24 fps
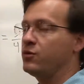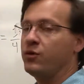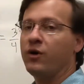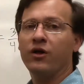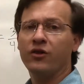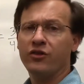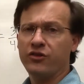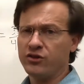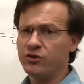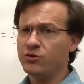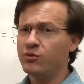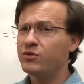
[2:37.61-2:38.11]

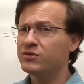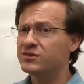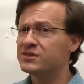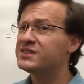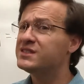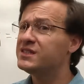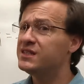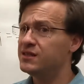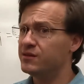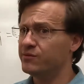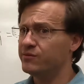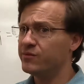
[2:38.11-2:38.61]
although you won't
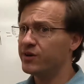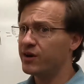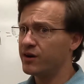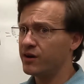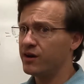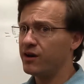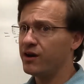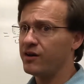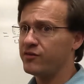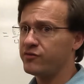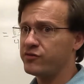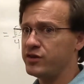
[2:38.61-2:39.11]
see them
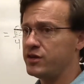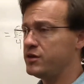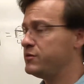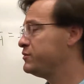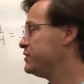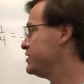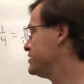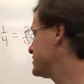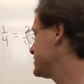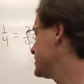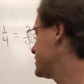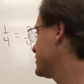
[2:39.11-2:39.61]
very often in
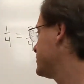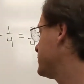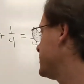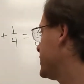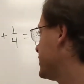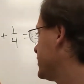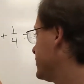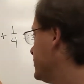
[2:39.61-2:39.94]
music, but